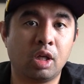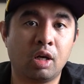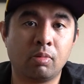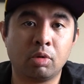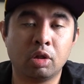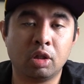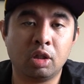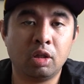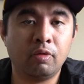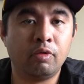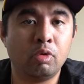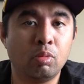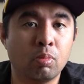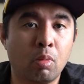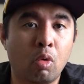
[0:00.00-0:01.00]
and I'm going to give
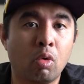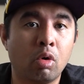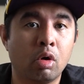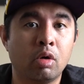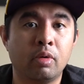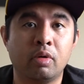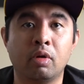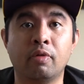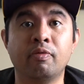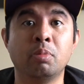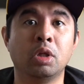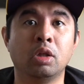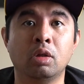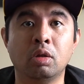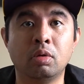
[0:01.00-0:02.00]
you more of
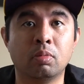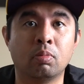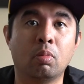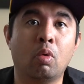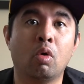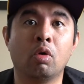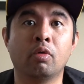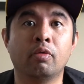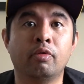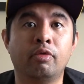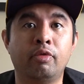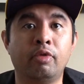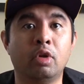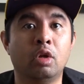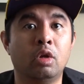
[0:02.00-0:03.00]
me, more
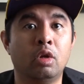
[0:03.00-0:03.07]
of